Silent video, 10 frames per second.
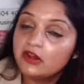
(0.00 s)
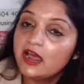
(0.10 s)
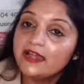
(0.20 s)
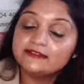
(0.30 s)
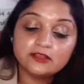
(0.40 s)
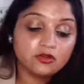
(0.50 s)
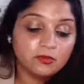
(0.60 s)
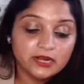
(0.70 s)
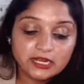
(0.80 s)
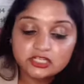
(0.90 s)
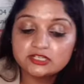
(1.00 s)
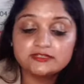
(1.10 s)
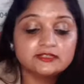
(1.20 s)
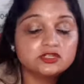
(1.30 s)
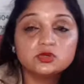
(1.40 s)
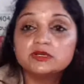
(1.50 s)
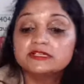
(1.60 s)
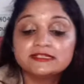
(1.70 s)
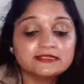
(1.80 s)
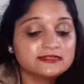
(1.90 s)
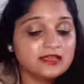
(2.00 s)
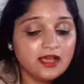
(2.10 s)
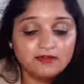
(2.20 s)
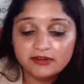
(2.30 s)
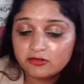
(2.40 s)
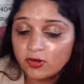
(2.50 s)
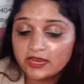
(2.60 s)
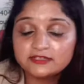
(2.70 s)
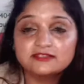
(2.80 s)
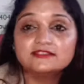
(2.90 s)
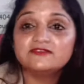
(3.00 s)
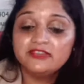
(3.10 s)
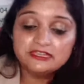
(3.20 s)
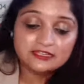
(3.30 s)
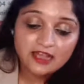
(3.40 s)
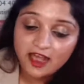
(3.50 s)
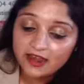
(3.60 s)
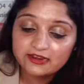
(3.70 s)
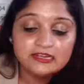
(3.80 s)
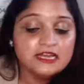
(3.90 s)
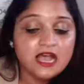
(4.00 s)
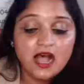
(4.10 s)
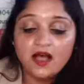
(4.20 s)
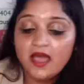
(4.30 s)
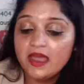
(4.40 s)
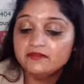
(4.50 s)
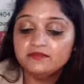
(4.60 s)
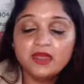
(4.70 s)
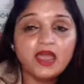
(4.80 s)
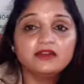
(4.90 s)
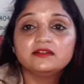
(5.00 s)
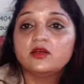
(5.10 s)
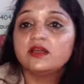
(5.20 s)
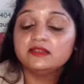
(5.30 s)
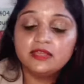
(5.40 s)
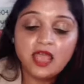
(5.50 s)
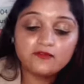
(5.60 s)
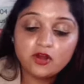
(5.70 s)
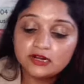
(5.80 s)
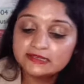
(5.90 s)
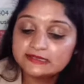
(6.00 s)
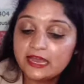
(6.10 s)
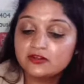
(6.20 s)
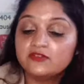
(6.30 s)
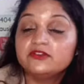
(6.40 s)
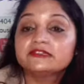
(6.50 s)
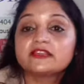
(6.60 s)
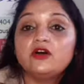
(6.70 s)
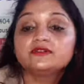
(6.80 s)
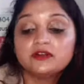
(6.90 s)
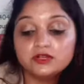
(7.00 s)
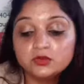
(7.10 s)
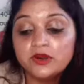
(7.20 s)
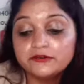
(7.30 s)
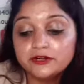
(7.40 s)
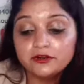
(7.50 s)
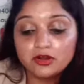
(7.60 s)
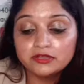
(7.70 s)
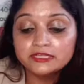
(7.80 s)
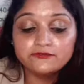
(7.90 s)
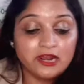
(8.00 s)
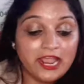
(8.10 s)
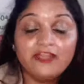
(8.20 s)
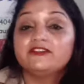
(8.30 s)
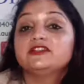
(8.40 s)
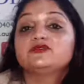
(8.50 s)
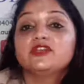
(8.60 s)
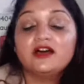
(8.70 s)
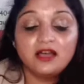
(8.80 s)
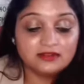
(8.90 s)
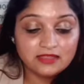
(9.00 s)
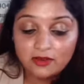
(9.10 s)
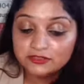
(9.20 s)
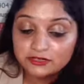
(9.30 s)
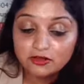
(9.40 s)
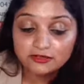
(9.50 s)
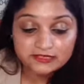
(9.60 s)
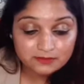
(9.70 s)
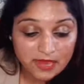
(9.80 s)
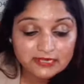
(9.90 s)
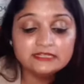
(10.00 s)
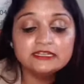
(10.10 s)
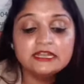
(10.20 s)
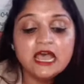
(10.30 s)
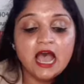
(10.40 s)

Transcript: flights, accommodations, tours, attractions, vehicle hire, and they have got a set of discount around $200 for every $2,000 spent